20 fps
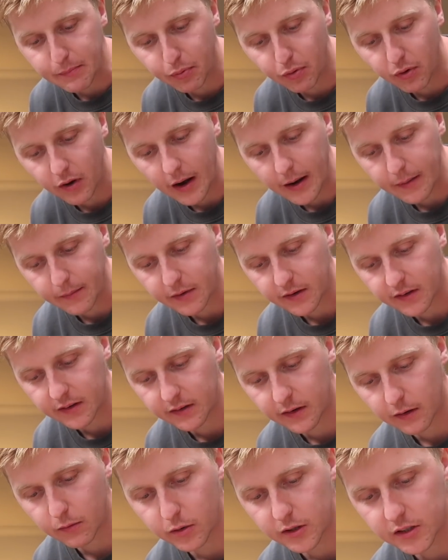primed
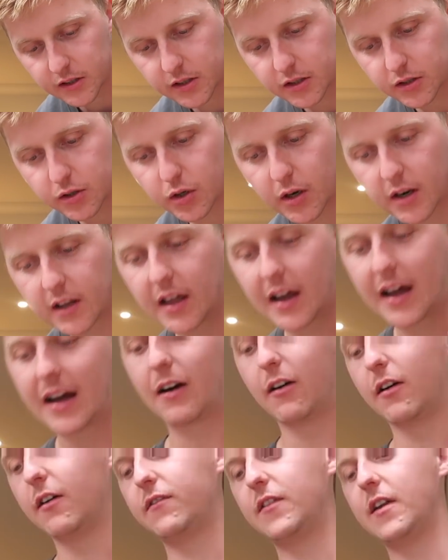because I wanted to try that
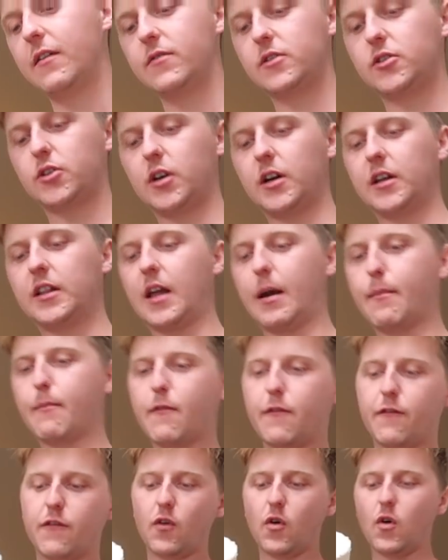out. I've never tried that
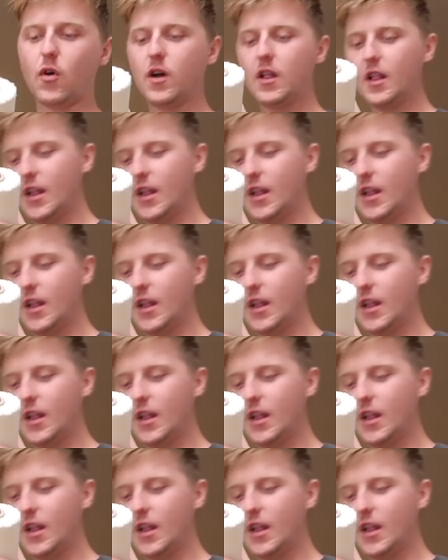before.